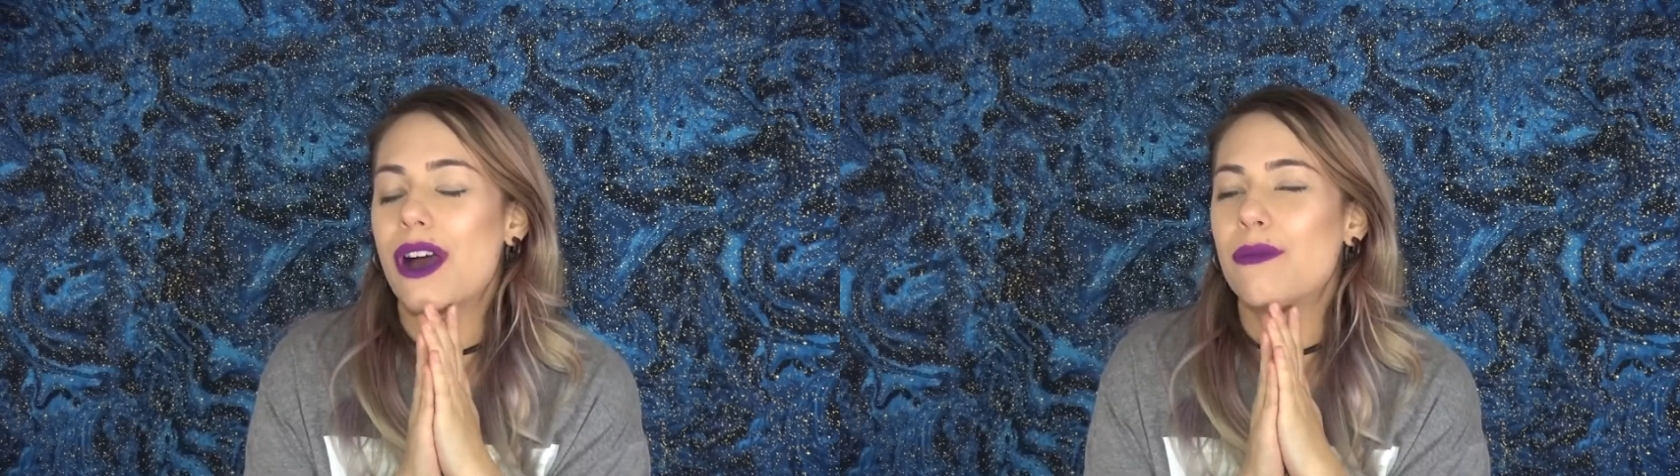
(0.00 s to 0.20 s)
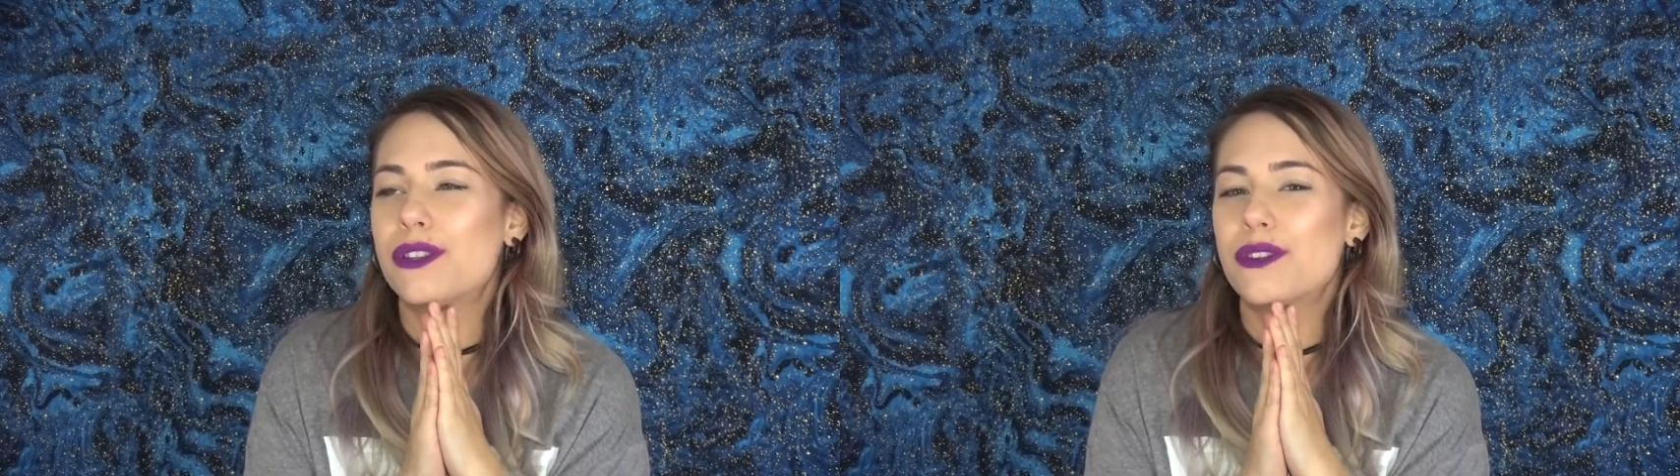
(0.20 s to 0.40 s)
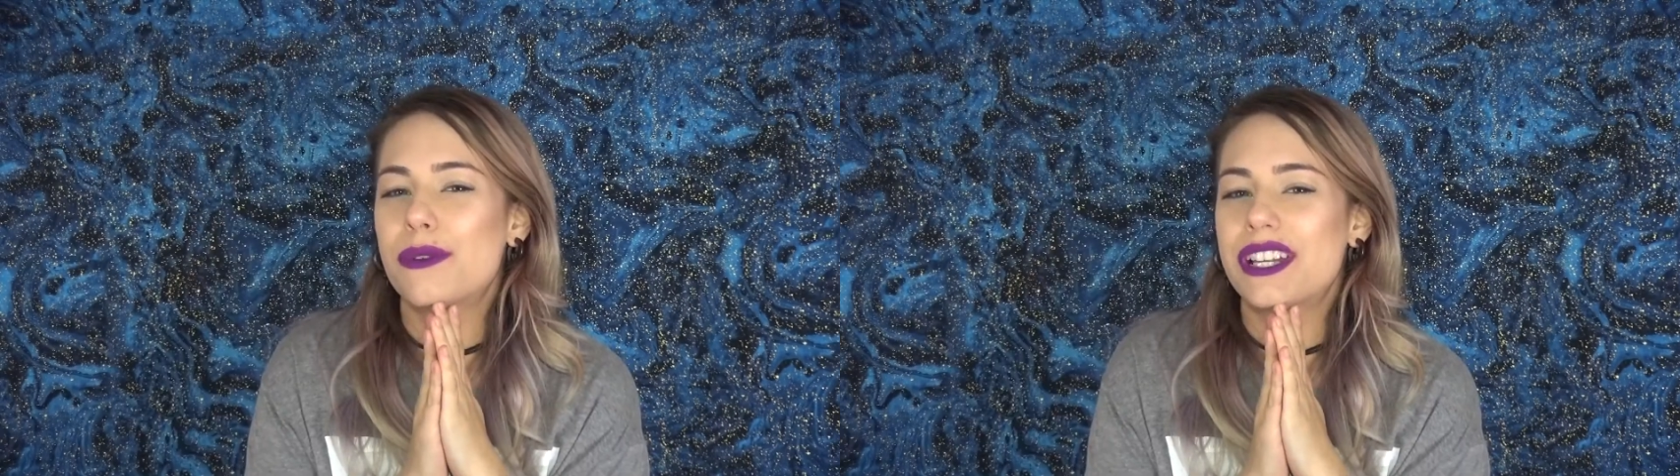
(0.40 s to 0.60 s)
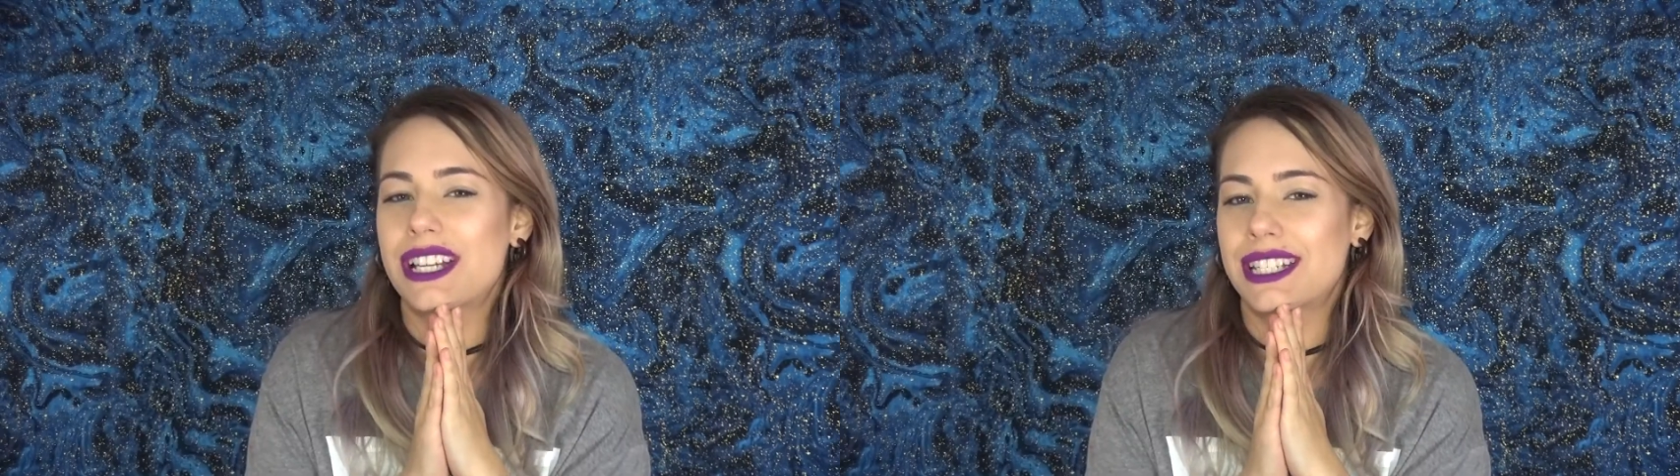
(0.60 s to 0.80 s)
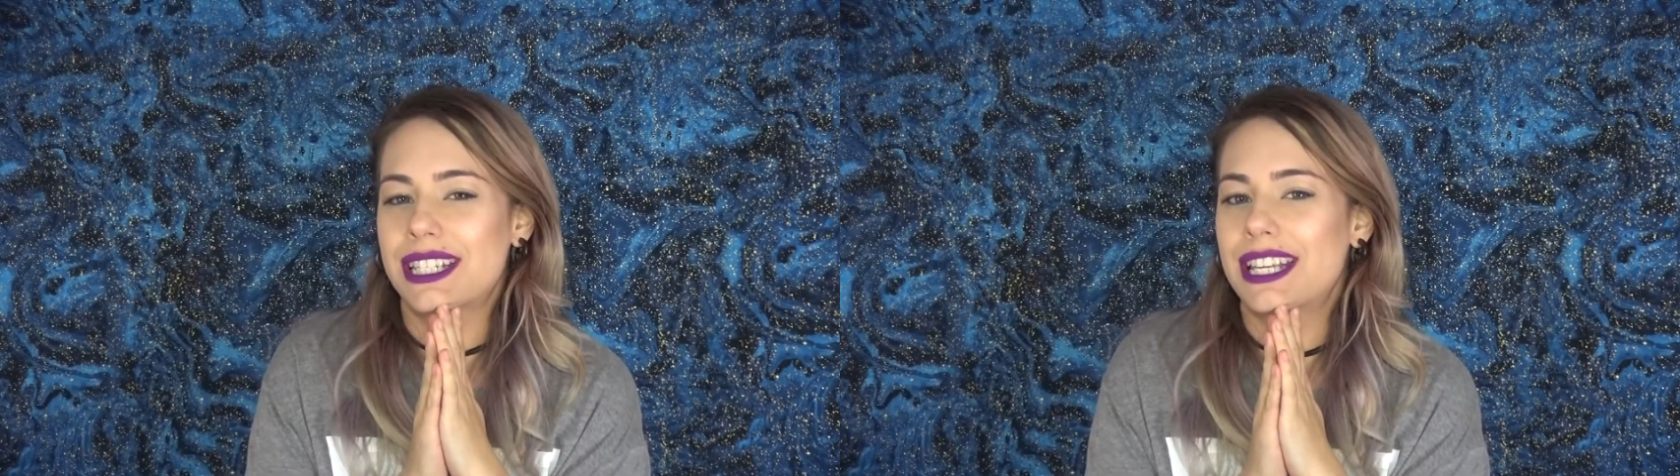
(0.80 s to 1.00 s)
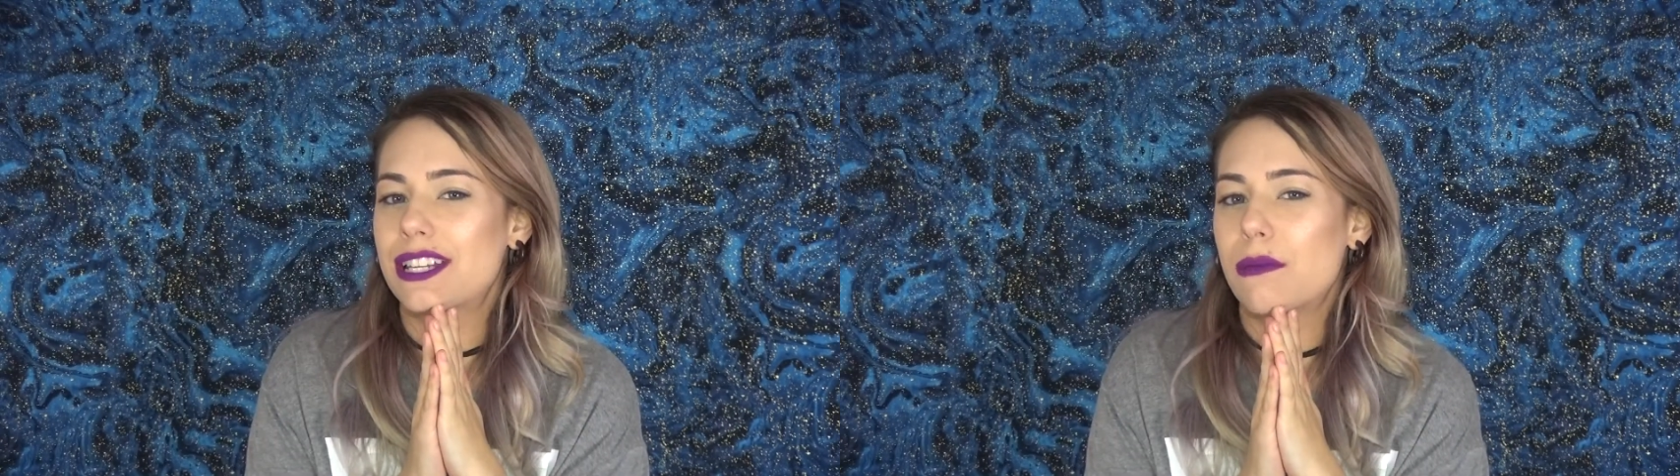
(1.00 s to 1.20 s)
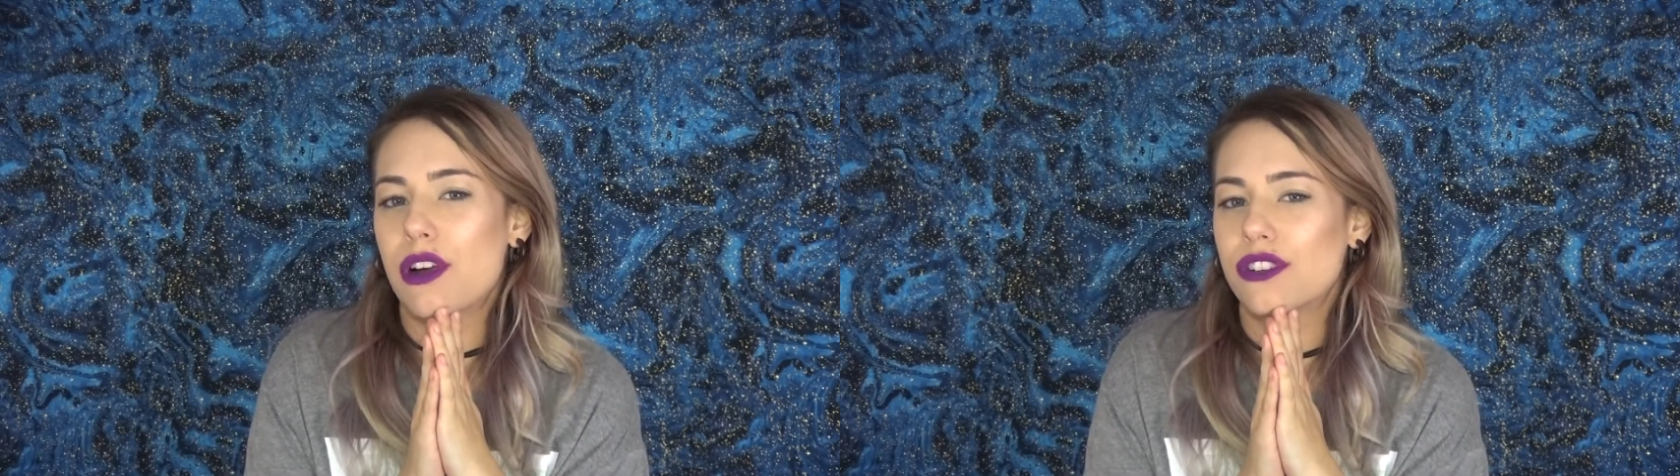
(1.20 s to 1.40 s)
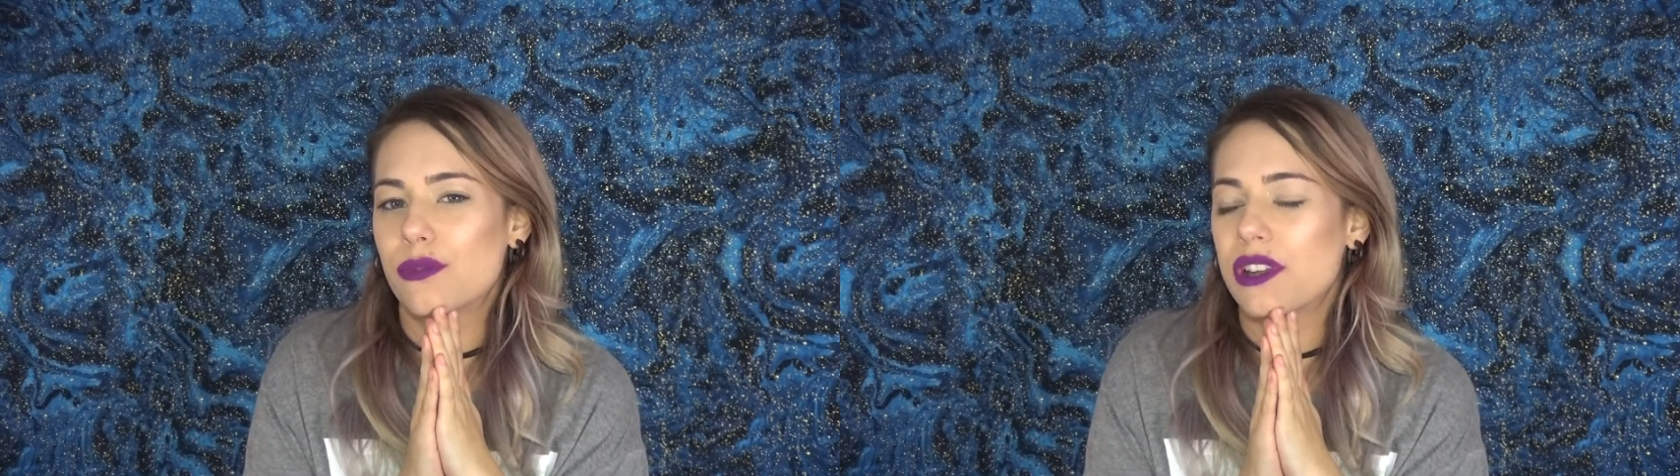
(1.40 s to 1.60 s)
I wonder what next Kingdom
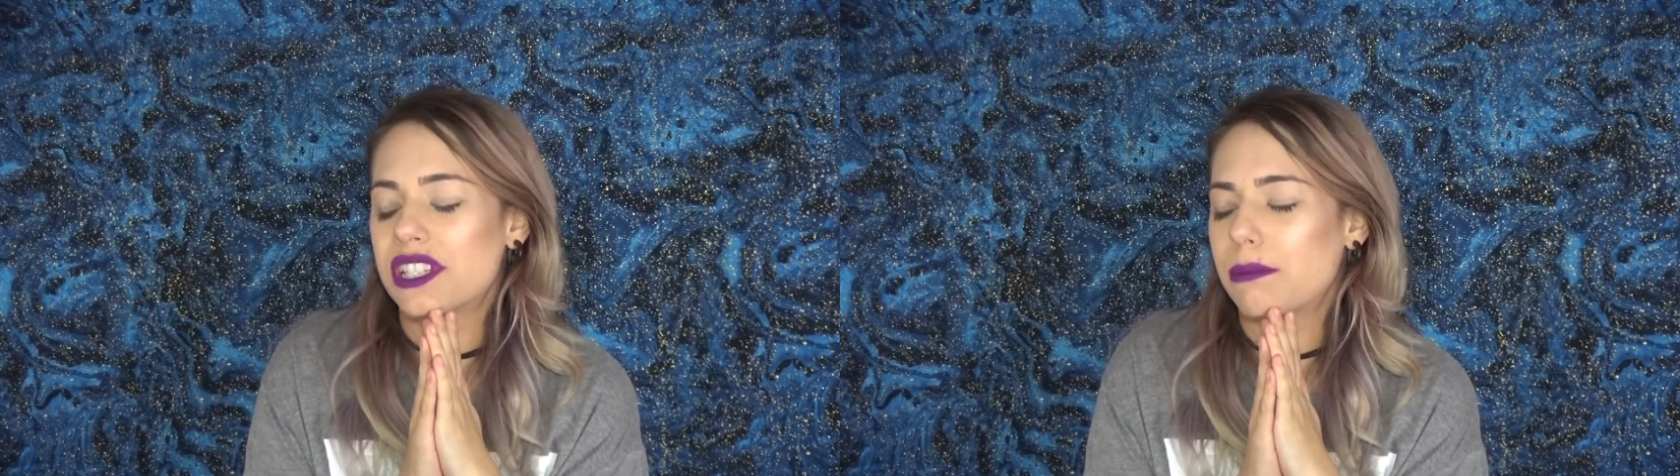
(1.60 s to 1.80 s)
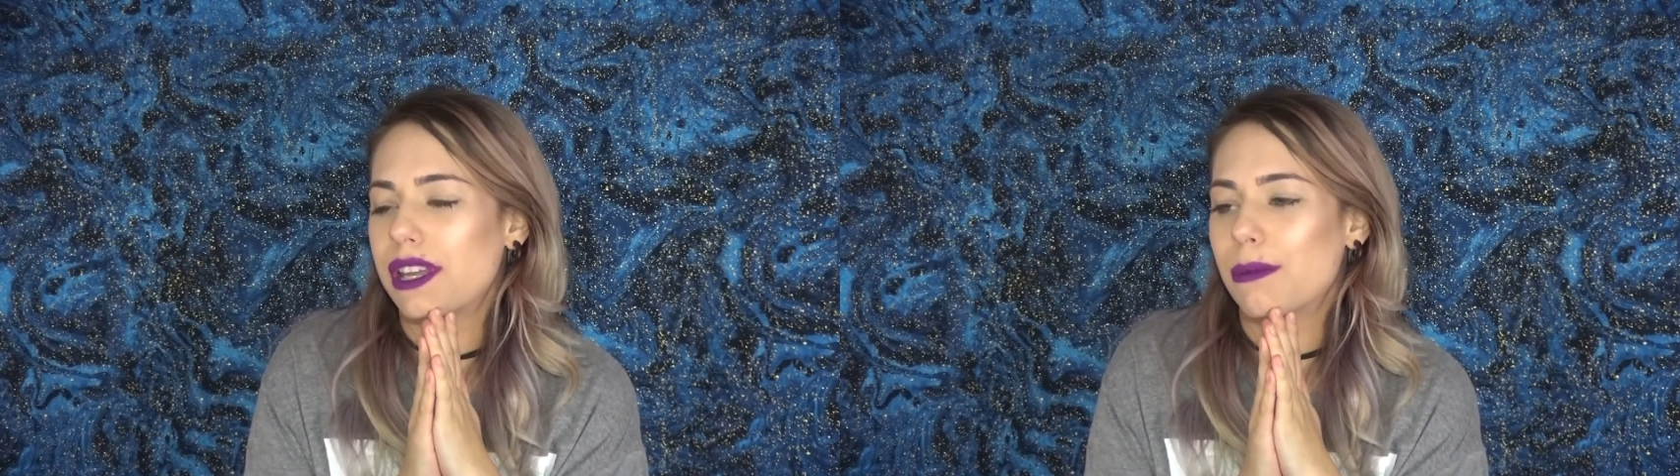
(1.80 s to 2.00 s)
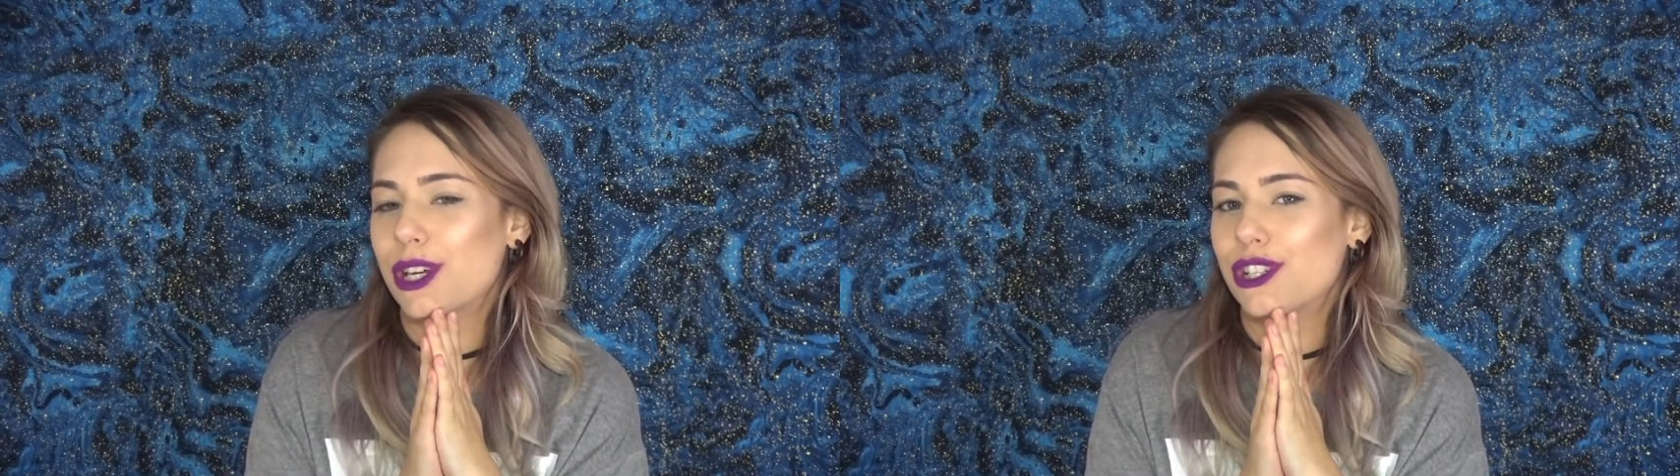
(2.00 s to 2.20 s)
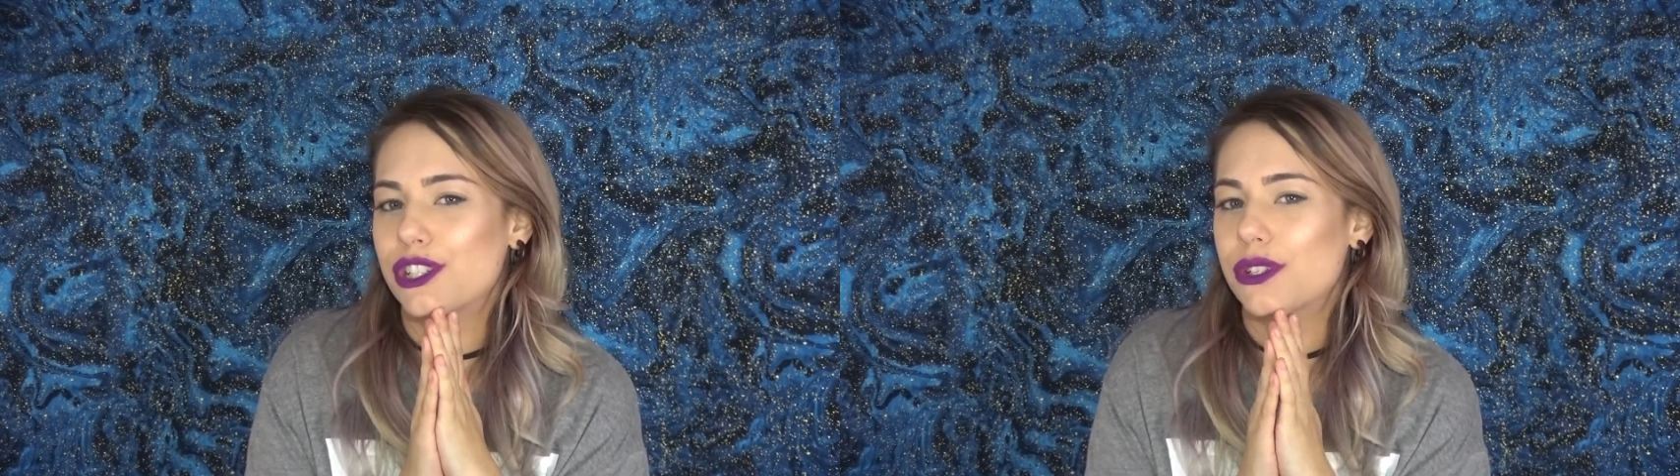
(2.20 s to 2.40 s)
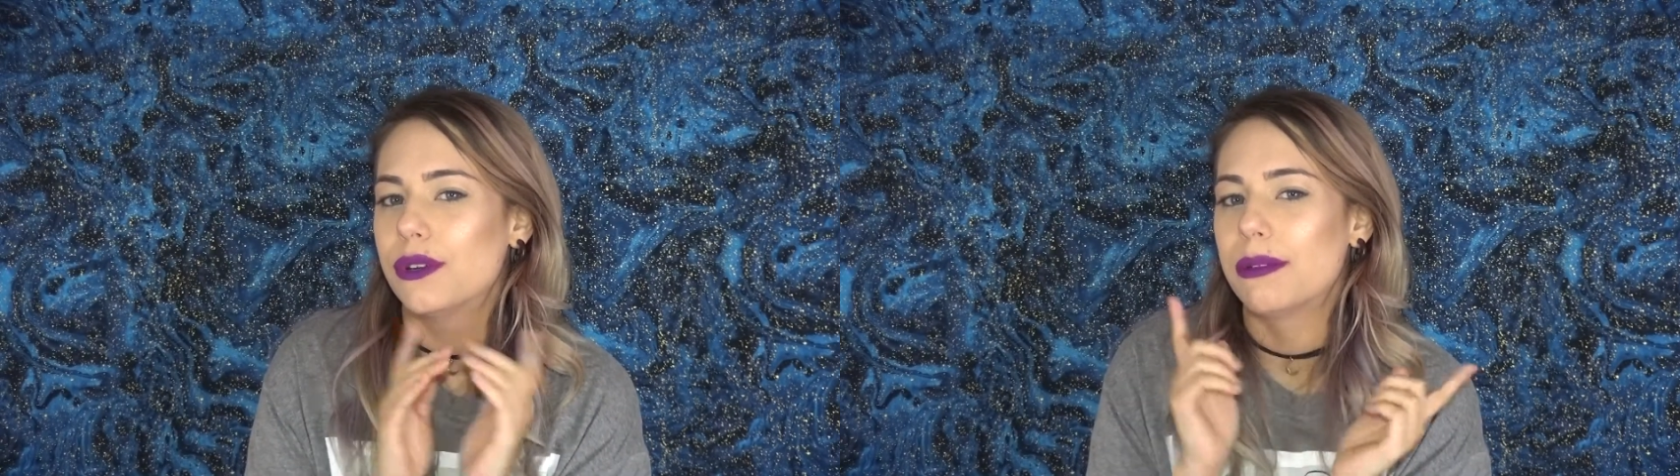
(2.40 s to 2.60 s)
Hearts recipe I'm gonna do.